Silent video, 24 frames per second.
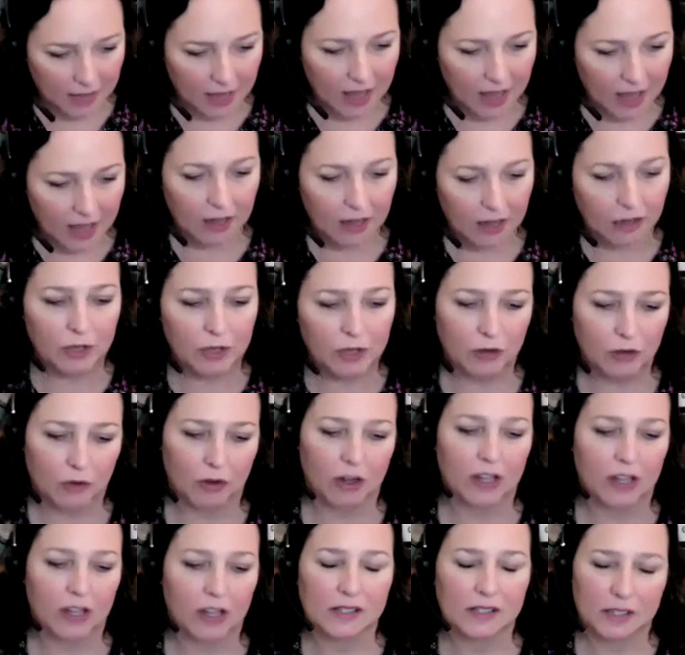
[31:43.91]
how do we
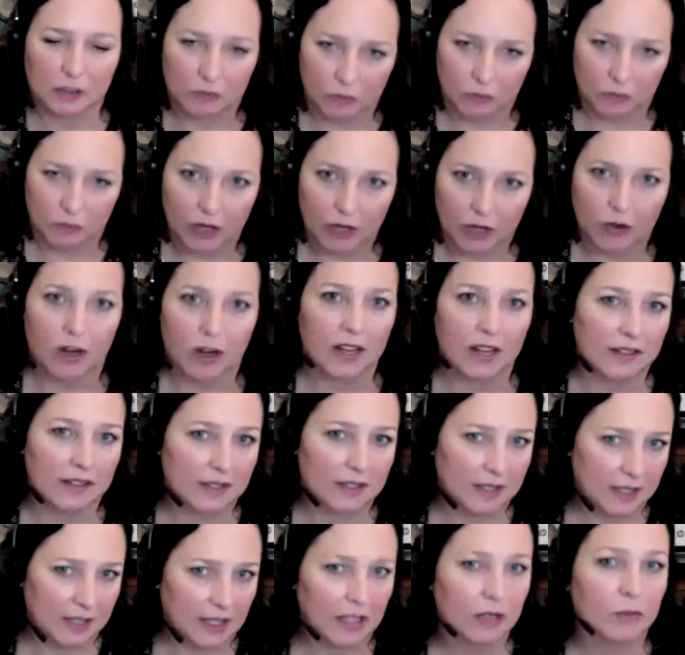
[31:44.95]
orient and
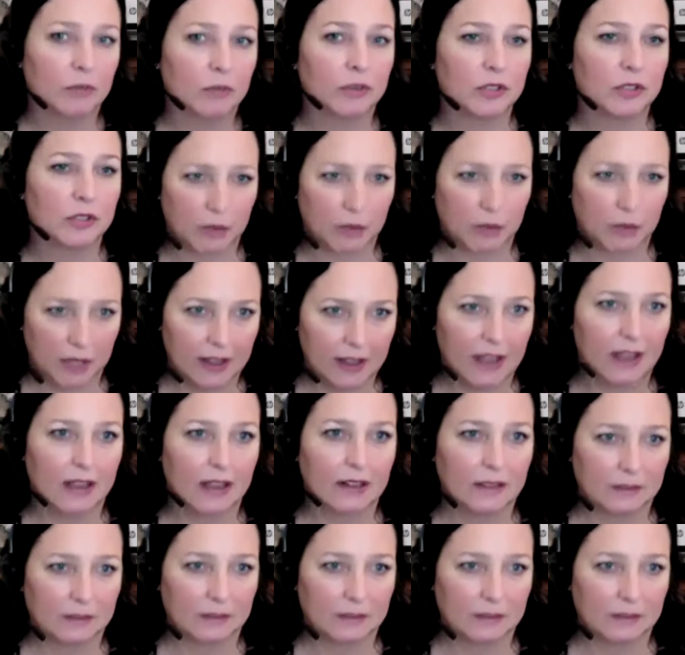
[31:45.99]
reorient and keep doing that?